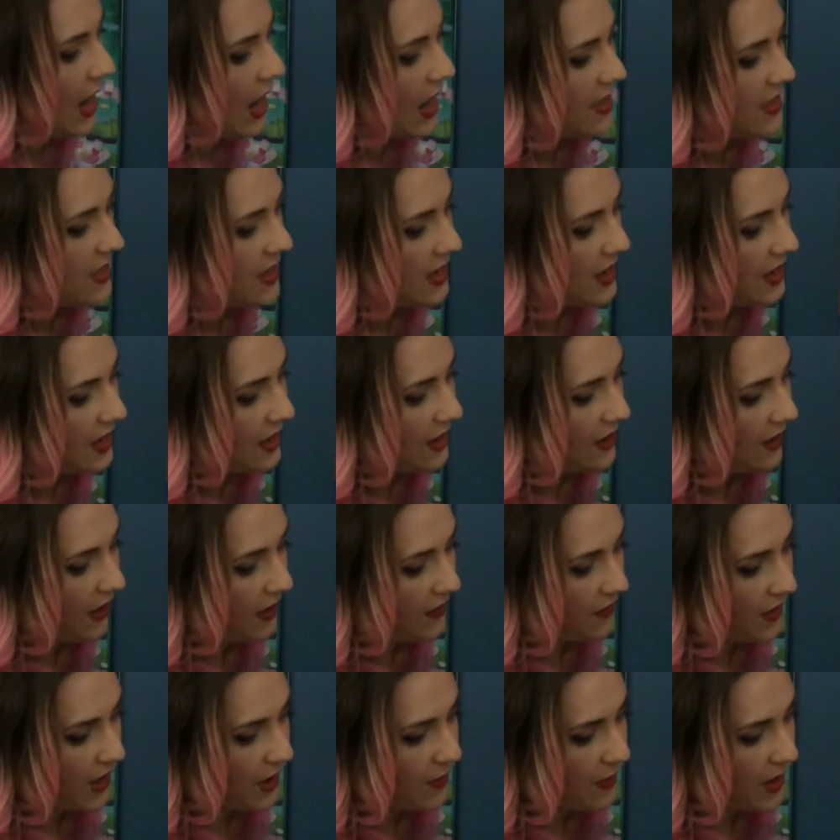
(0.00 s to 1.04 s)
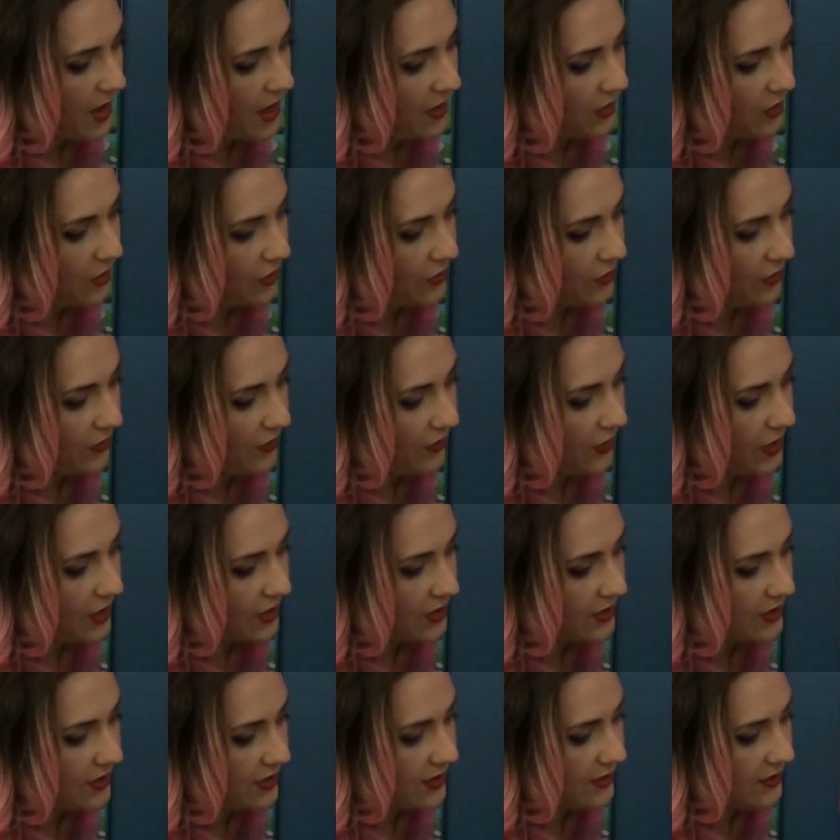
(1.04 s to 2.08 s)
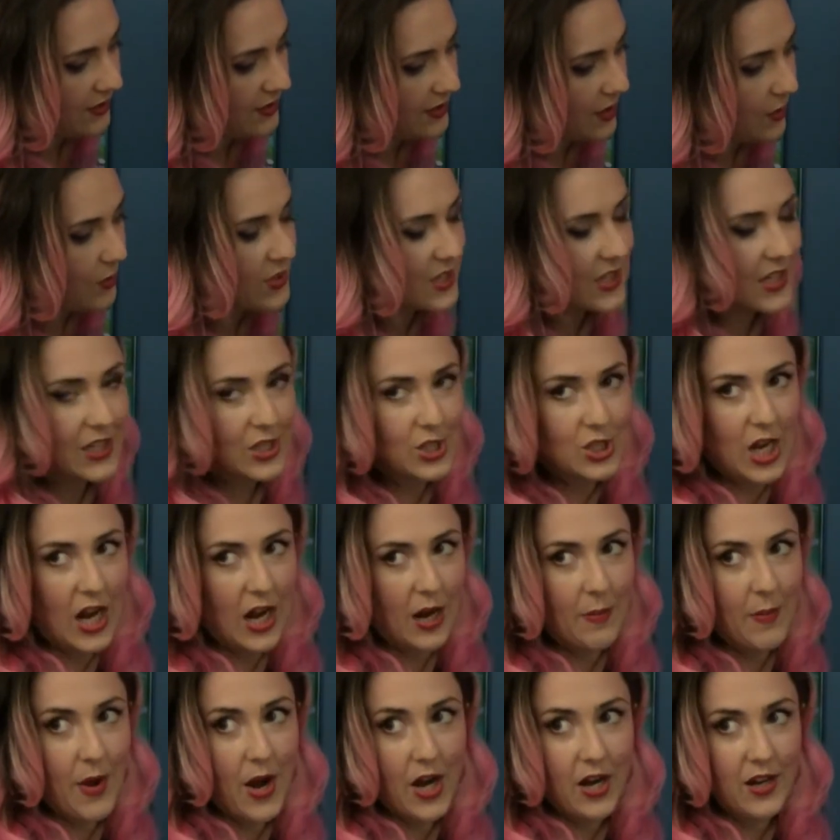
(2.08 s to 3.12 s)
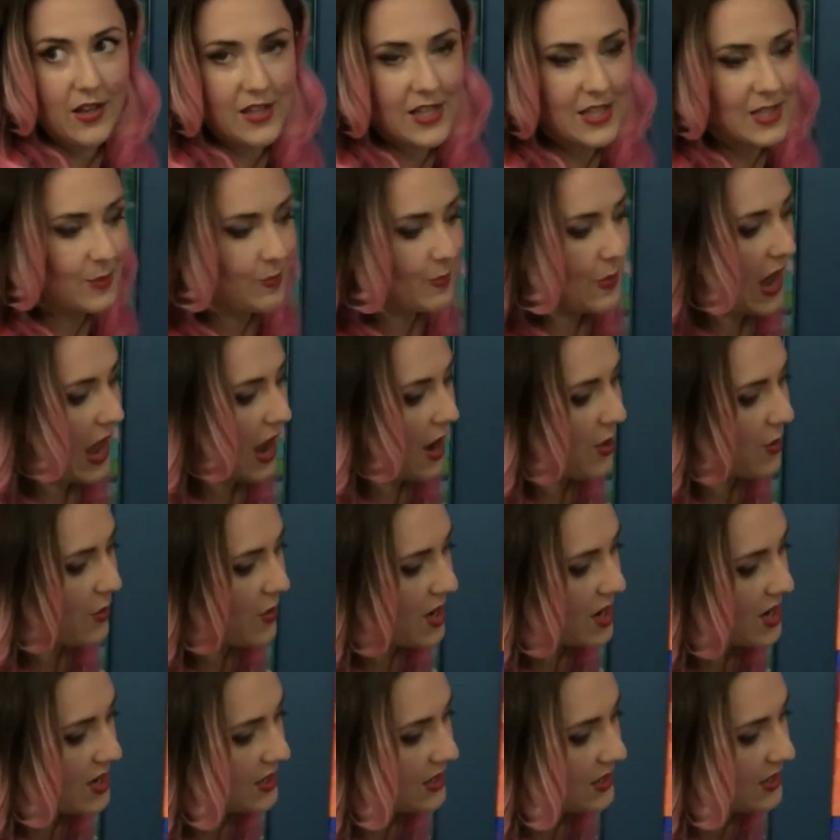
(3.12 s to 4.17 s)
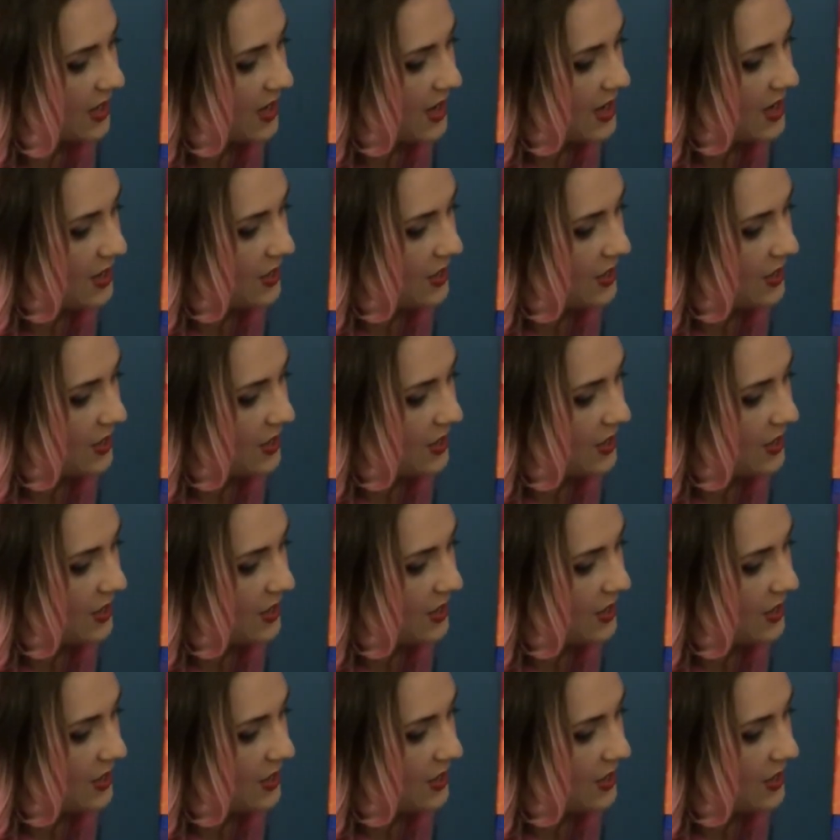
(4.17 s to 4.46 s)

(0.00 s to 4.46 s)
And then I've got my little reverse. It's almost like a check mark that's backwards.